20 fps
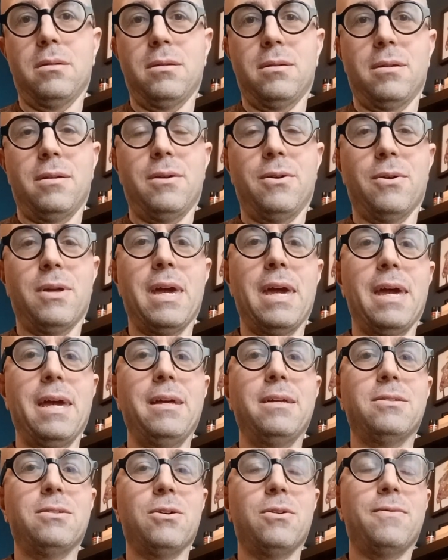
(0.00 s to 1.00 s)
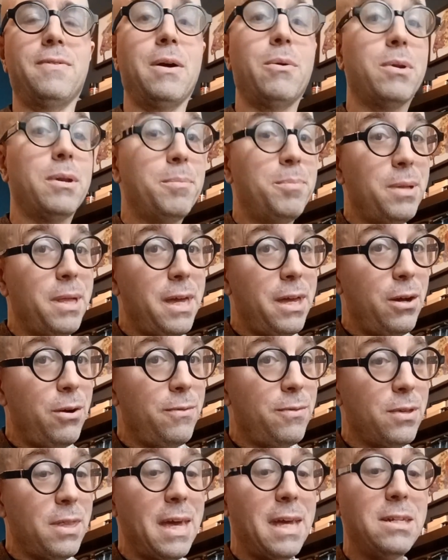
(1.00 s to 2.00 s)
Okay, so if I want to play over
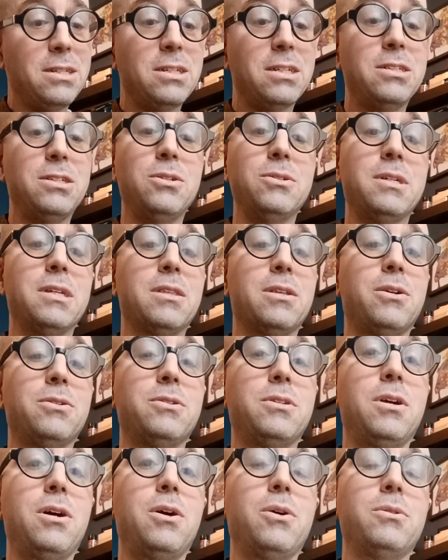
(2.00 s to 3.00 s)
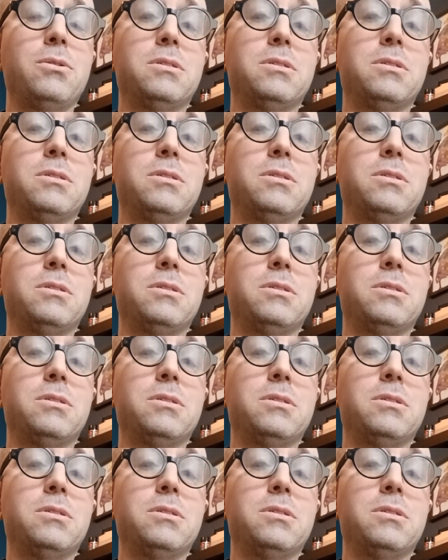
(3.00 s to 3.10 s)
that just using those notes,